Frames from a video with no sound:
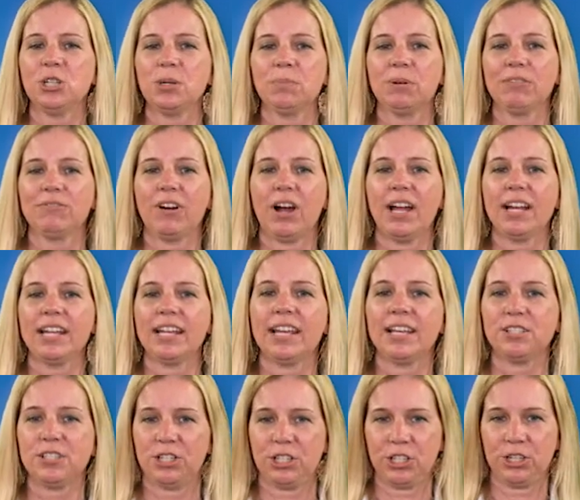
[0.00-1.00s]
to providing a
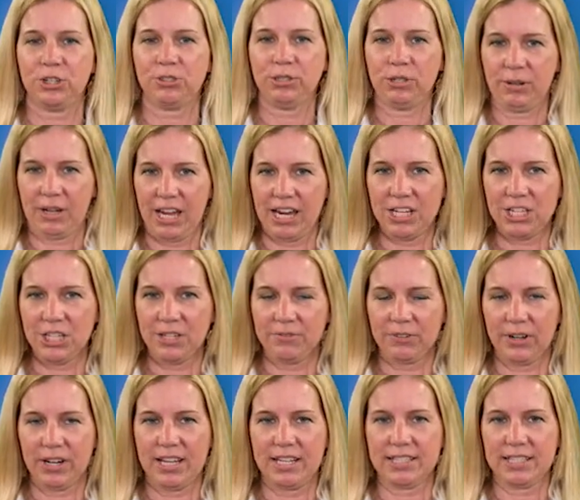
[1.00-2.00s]
secure location
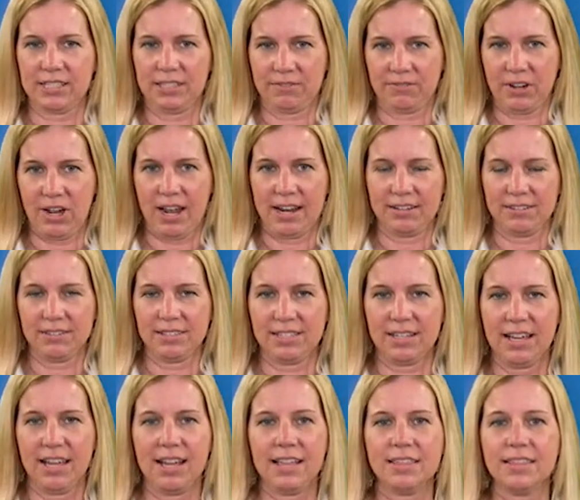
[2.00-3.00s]
for insulin vials,
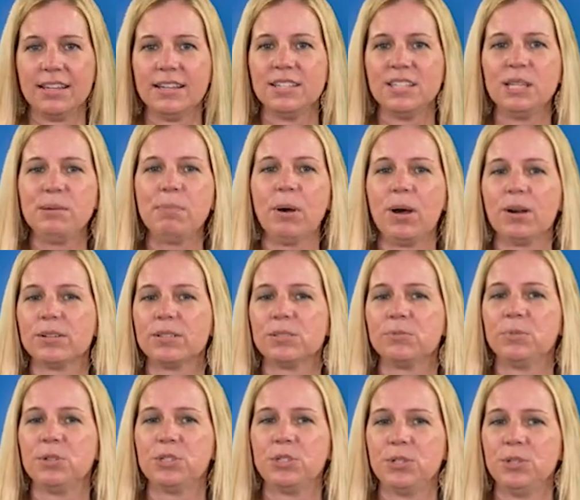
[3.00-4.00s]
the ISSI box
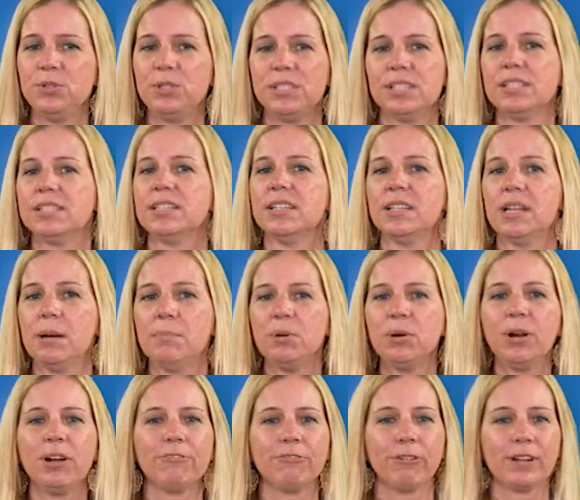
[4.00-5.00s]
reduces the number
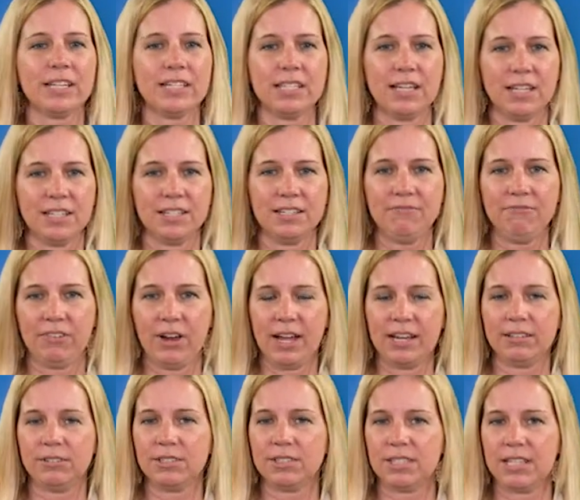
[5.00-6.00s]
of redundant
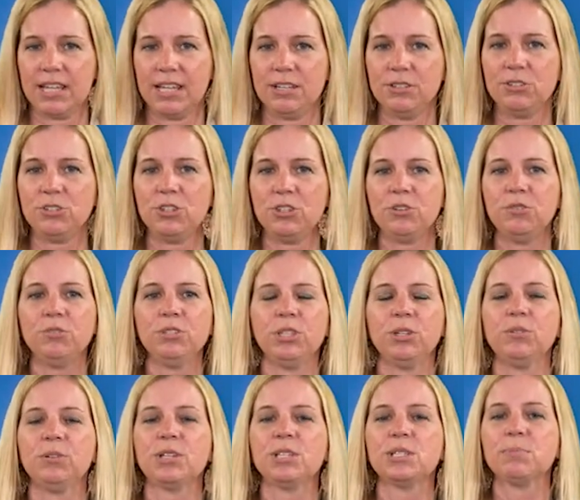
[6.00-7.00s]
vials sent 2
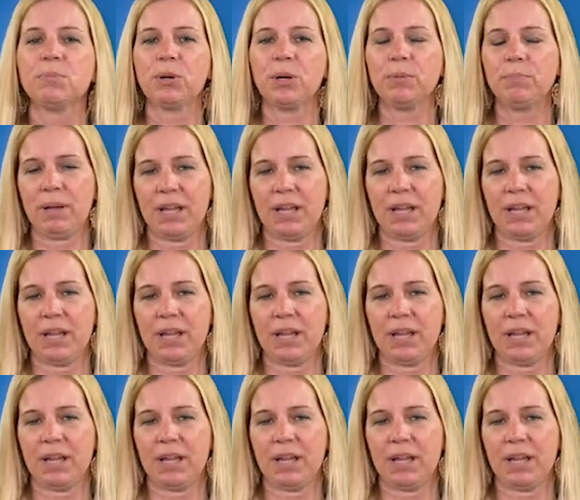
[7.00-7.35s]
units per